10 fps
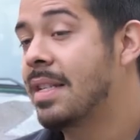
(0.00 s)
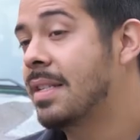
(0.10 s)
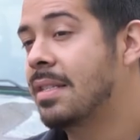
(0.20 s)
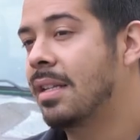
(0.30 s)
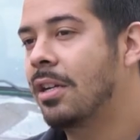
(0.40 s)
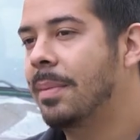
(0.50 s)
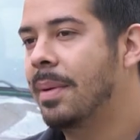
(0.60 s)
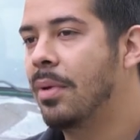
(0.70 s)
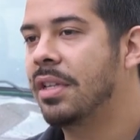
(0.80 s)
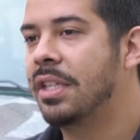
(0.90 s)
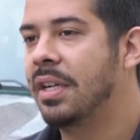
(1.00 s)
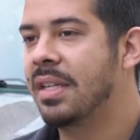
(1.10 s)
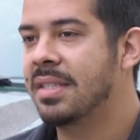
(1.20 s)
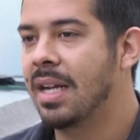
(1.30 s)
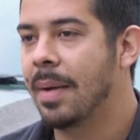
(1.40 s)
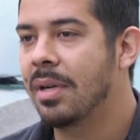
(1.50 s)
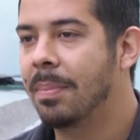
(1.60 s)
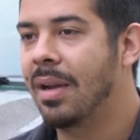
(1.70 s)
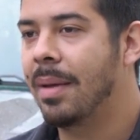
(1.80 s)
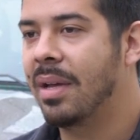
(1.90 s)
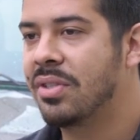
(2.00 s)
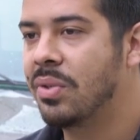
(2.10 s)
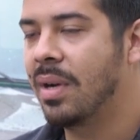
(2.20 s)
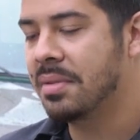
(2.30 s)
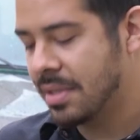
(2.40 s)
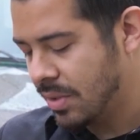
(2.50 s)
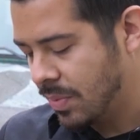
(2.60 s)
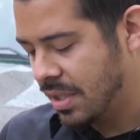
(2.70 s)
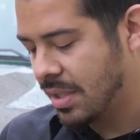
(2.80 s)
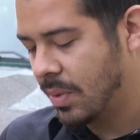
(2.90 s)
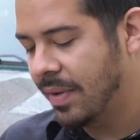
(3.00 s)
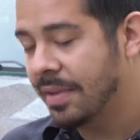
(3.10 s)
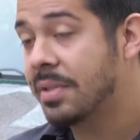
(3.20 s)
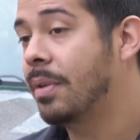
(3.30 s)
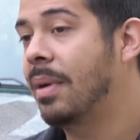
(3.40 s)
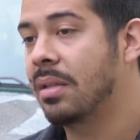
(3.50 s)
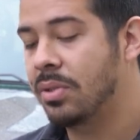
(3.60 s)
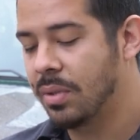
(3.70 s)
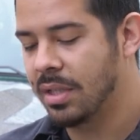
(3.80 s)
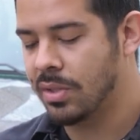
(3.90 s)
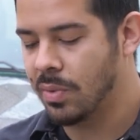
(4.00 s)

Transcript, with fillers: since it's a little bit more on the dirty side, I'm going to apply about 2 ounces, which is equivalent to about 2 good